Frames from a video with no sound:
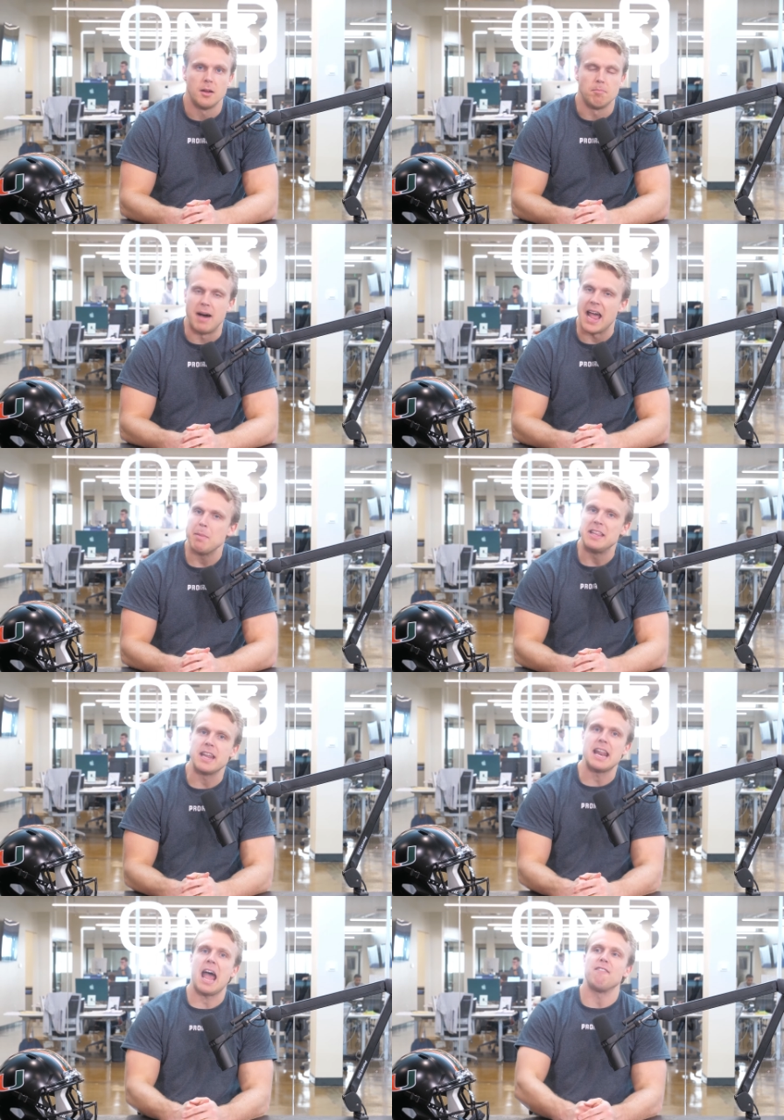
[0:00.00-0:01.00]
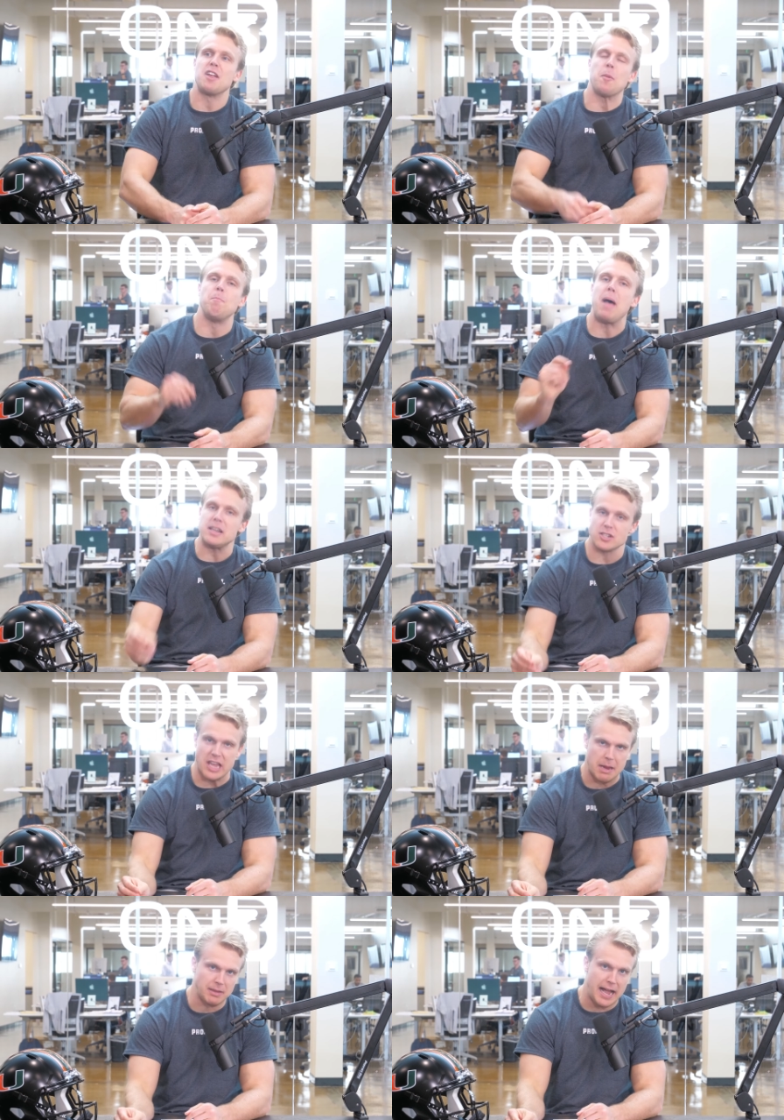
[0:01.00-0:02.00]
Miami didn't have their best
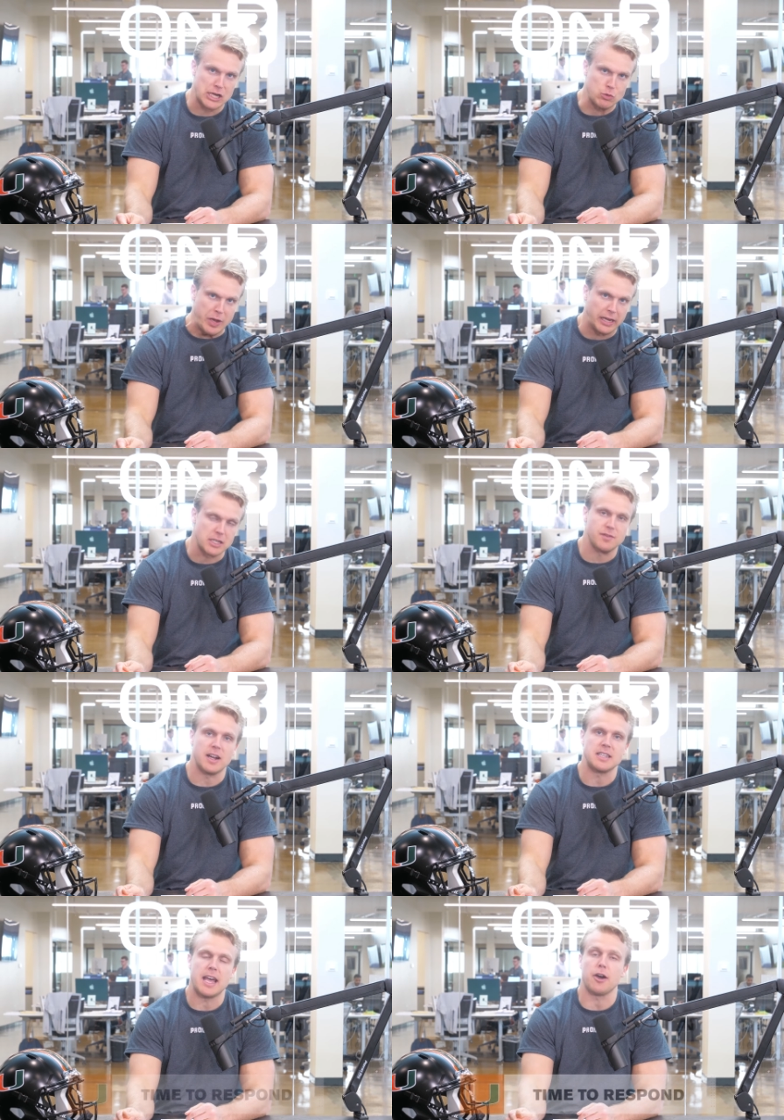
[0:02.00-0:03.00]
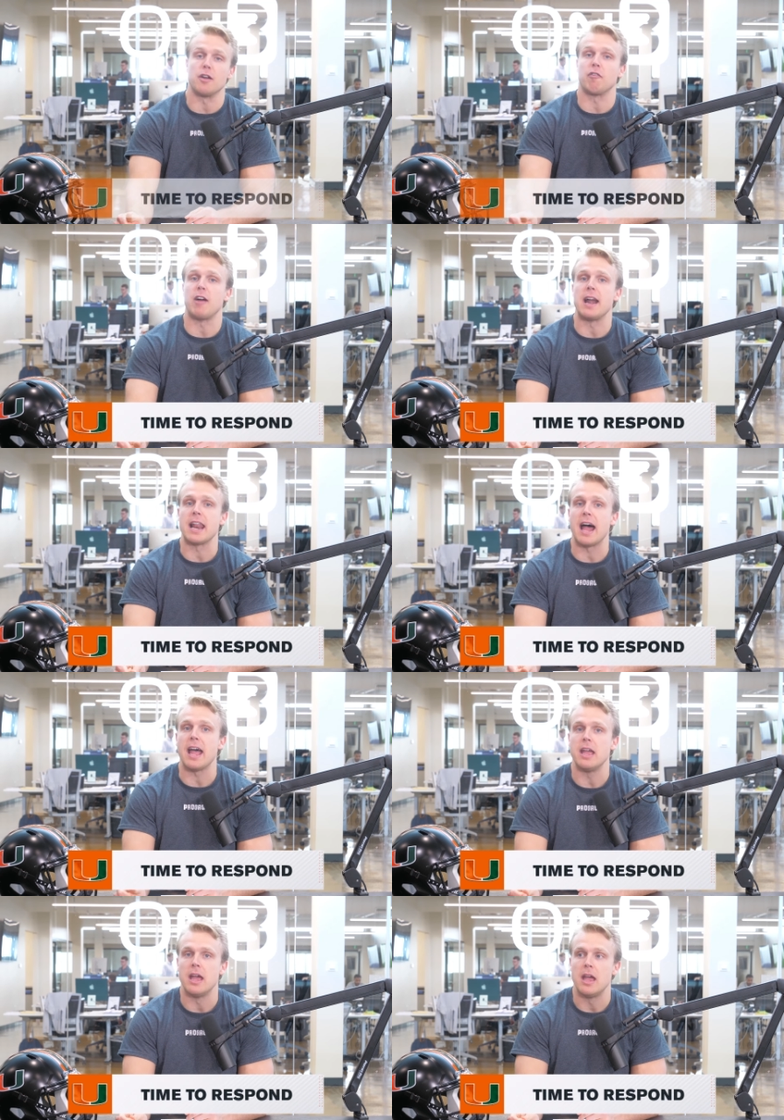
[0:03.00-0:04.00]
game last week against Va Tech on a Friday
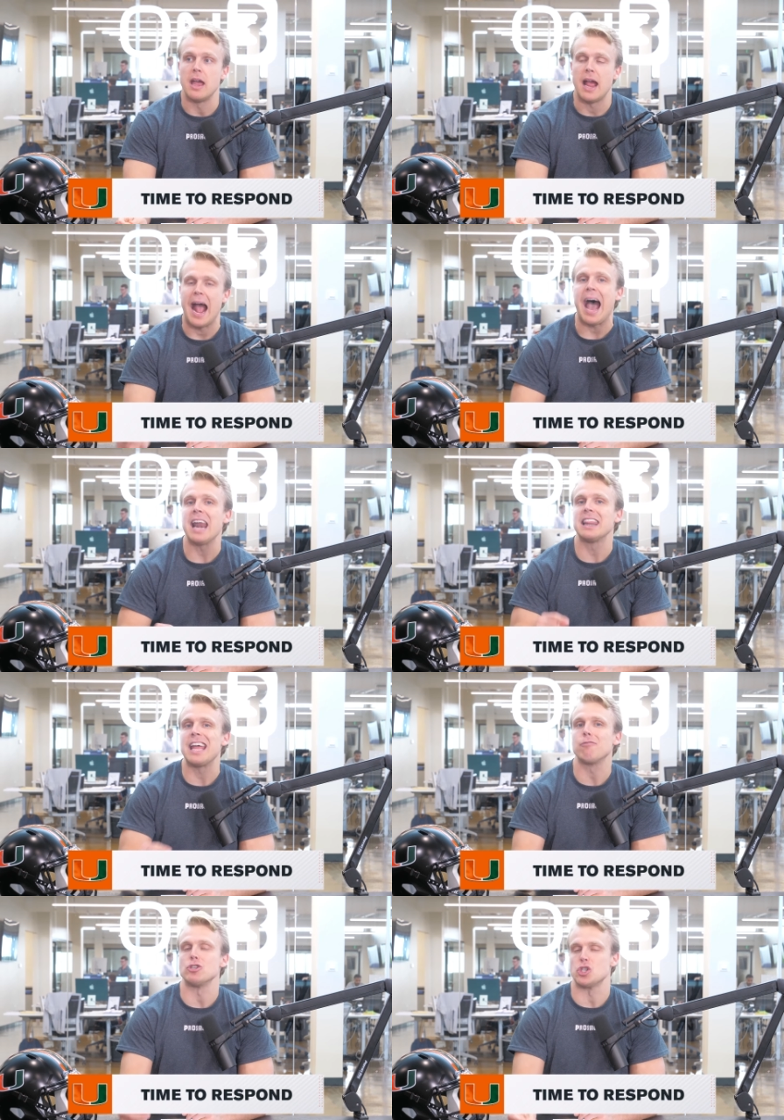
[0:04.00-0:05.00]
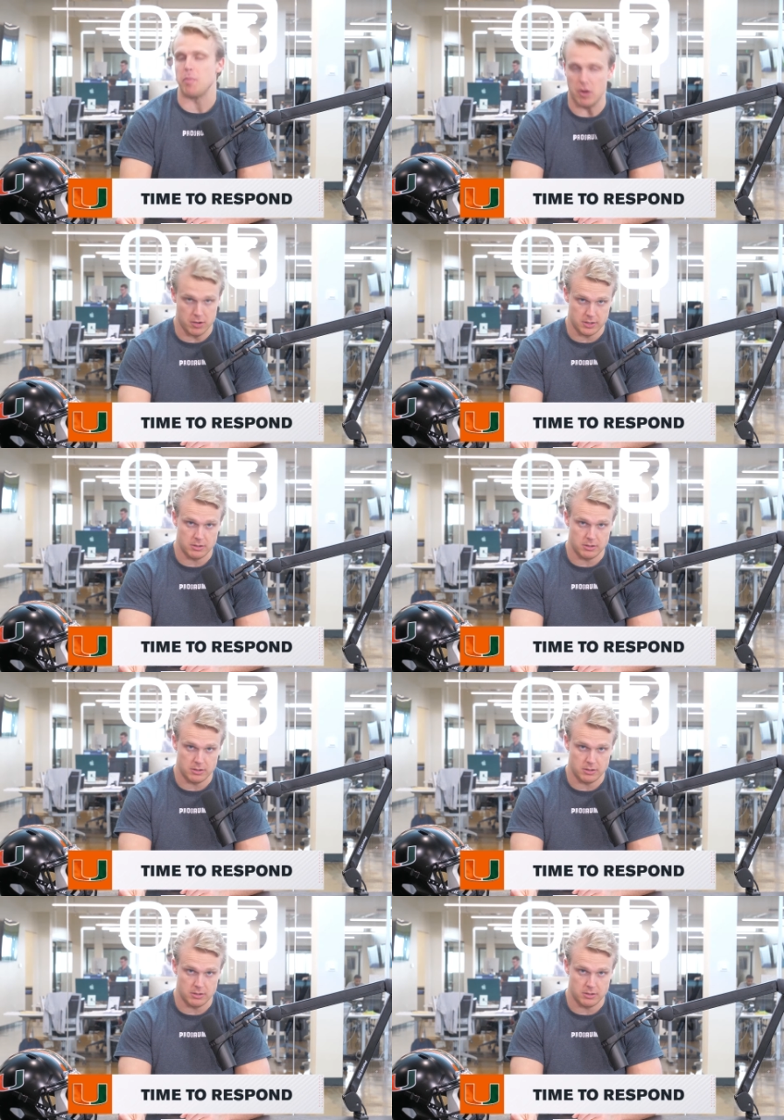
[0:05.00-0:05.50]
night. How do they respond?